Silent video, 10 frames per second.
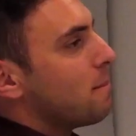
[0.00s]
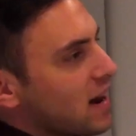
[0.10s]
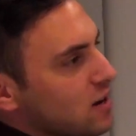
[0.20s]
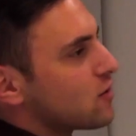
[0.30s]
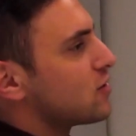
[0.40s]

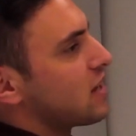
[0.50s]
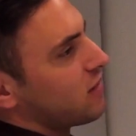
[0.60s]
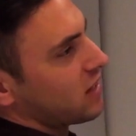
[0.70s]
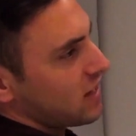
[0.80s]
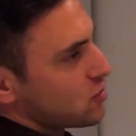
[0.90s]
miners
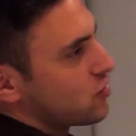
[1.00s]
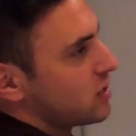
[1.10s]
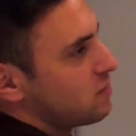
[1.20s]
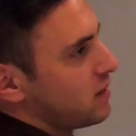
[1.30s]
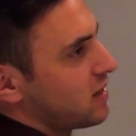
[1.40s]
have like an
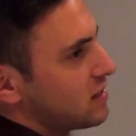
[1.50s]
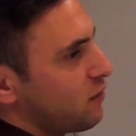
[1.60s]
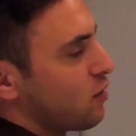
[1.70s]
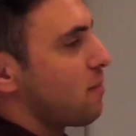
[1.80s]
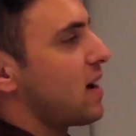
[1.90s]
interest because
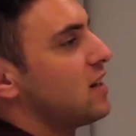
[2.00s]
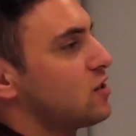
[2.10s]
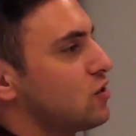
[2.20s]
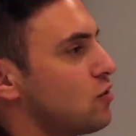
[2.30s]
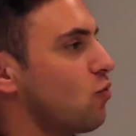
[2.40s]
if you're mining
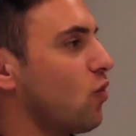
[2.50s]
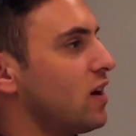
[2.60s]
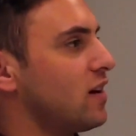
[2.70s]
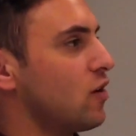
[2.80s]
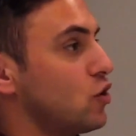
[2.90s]
a certain
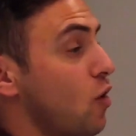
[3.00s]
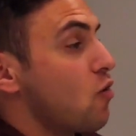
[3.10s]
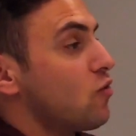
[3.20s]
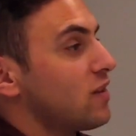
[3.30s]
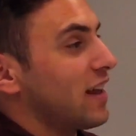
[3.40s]
one, or you
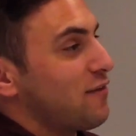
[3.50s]
own,